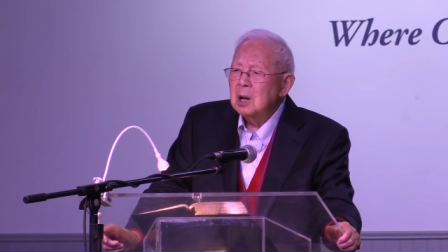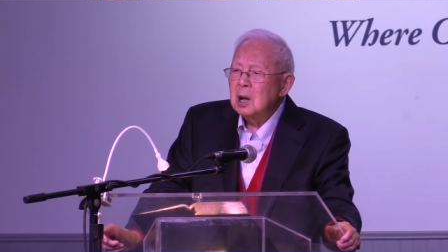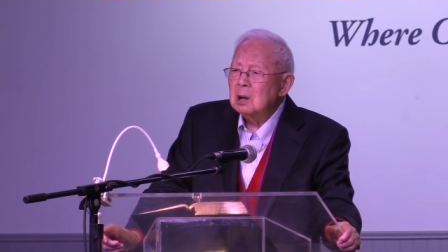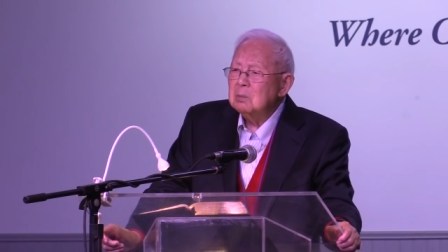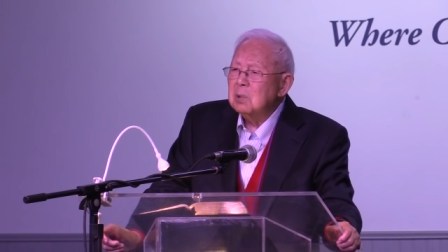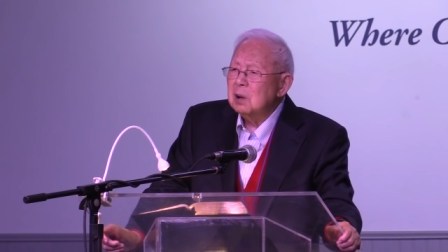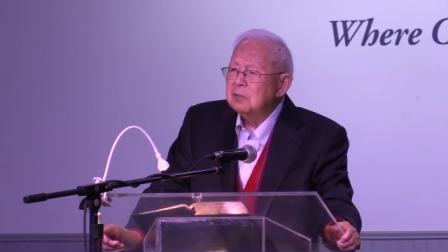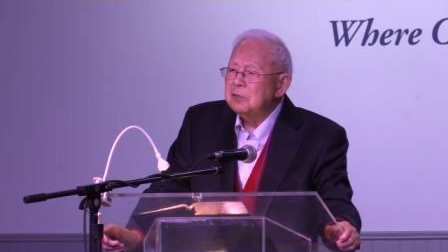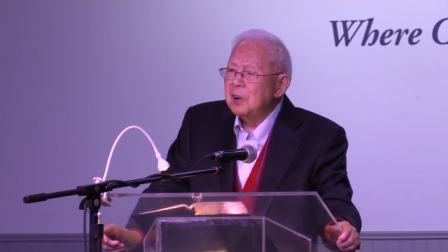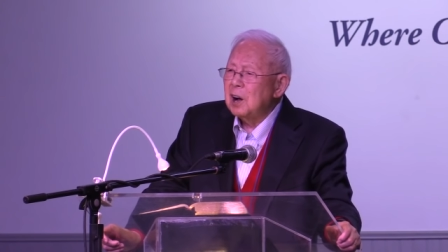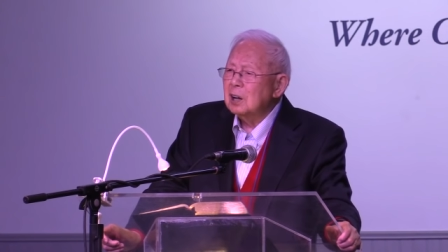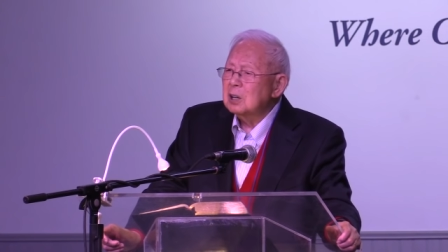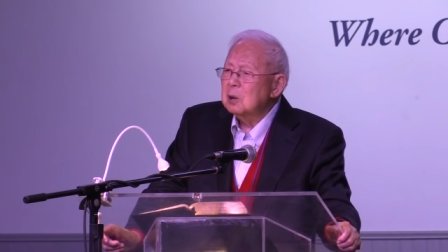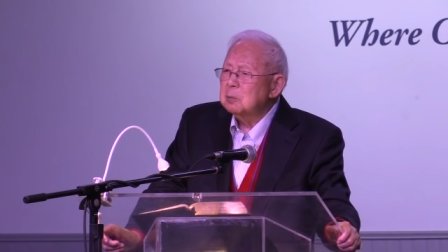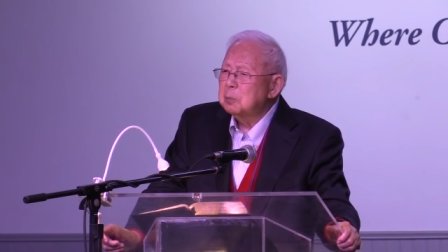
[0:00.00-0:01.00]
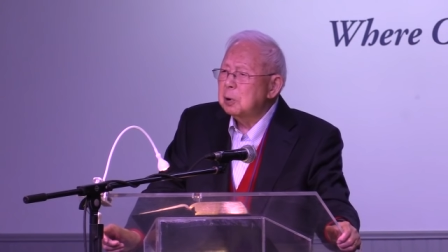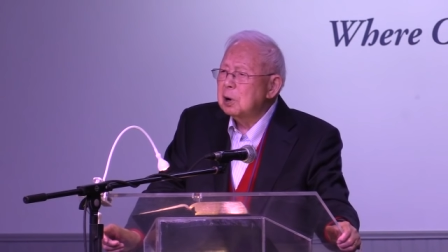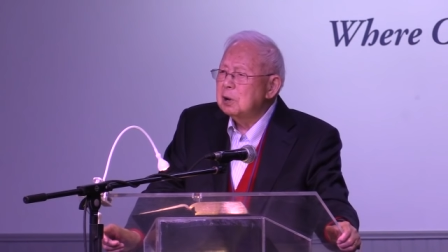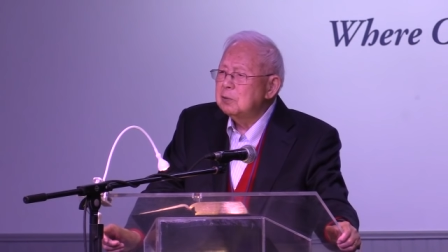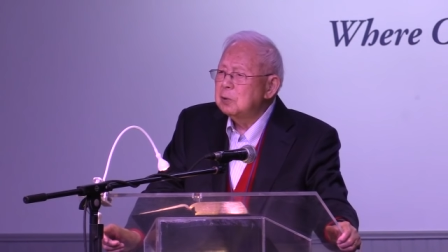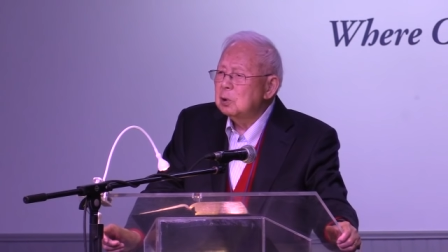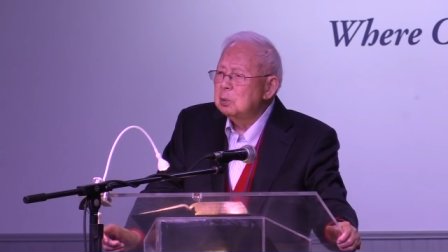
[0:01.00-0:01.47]
And my father
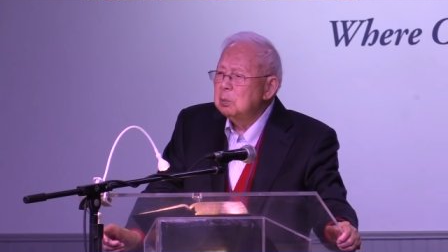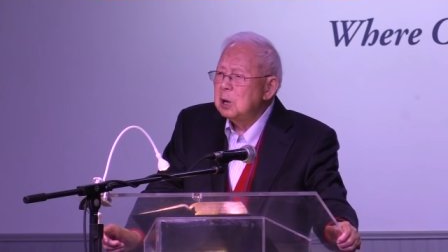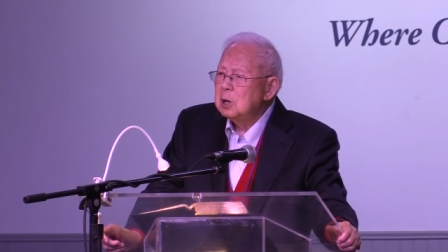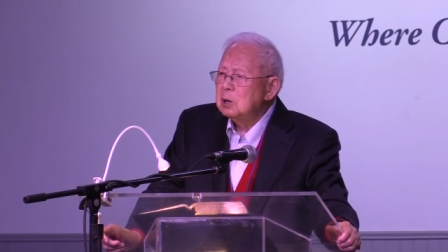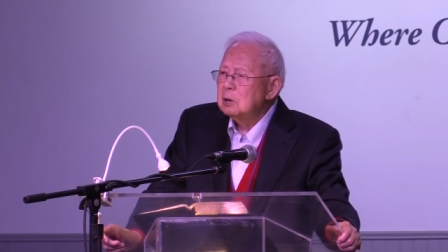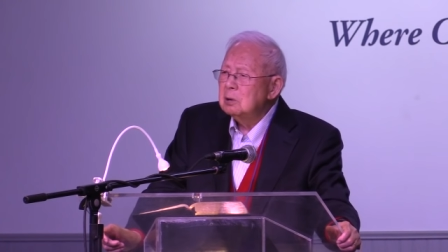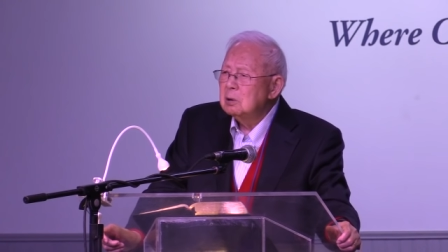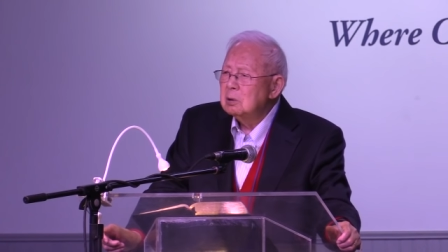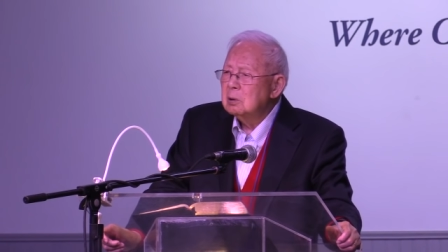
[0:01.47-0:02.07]
prayed for me.